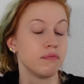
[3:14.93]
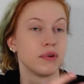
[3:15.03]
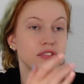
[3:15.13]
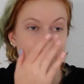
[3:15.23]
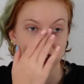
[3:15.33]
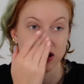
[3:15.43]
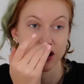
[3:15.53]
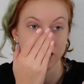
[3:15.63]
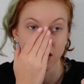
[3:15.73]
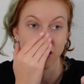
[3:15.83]
But as I
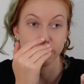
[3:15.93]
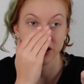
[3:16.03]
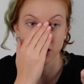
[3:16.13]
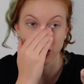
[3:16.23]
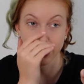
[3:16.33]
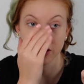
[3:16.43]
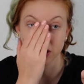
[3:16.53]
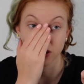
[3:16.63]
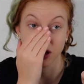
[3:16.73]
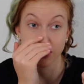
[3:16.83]
said, they're not finished yet,
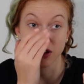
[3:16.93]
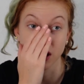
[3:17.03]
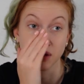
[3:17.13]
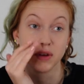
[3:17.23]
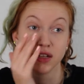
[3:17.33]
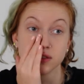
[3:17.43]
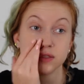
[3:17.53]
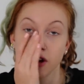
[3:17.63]
so they look like a mess.